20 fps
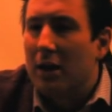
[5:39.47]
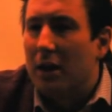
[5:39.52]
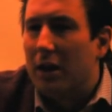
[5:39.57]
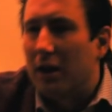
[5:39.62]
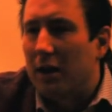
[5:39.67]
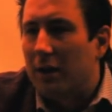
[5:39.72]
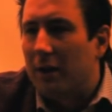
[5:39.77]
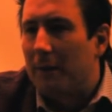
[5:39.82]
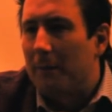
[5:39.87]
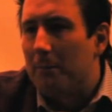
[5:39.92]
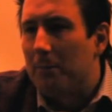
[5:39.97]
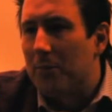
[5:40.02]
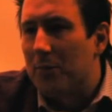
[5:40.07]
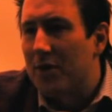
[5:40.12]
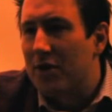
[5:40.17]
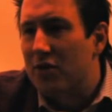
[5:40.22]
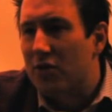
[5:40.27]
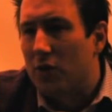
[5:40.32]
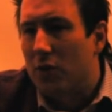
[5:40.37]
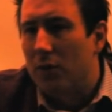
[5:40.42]
Um,
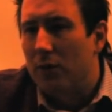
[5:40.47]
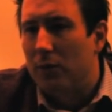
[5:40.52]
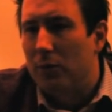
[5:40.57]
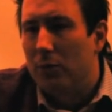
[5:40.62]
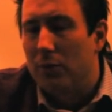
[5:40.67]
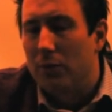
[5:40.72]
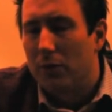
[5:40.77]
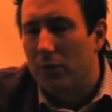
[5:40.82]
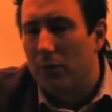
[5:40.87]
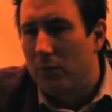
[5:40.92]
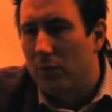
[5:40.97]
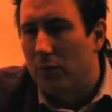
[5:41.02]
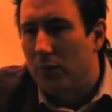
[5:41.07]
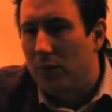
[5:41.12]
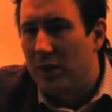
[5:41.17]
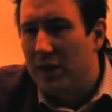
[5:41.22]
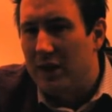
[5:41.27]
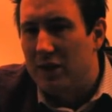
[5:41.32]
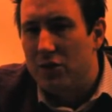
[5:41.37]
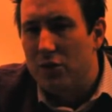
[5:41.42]
so
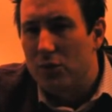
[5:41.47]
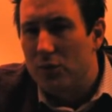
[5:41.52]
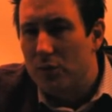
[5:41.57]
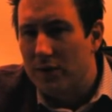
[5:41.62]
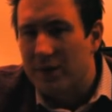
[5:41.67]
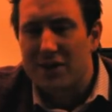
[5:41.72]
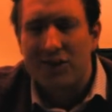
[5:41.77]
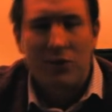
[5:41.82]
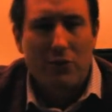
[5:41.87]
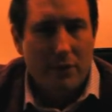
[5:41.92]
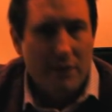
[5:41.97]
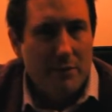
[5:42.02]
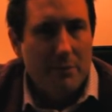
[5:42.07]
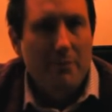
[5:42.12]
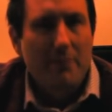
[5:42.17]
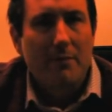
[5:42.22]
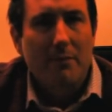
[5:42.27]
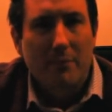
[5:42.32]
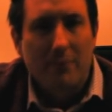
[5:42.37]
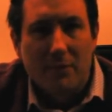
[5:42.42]
we do
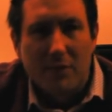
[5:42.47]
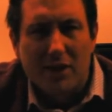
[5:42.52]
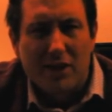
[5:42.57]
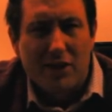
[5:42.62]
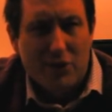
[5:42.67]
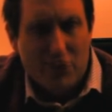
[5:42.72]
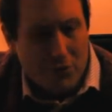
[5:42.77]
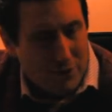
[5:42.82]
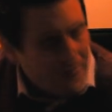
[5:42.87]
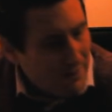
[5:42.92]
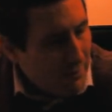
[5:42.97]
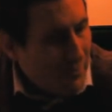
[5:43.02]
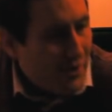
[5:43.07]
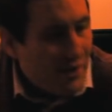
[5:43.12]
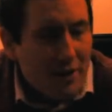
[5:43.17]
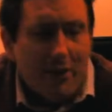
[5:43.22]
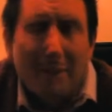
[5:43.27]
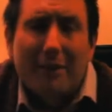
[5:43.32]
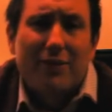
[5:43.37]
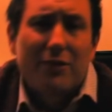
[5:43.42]
extreme extreme
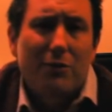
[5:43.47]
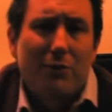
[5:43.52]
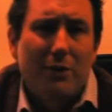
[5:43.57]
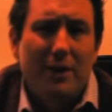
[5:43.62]
things.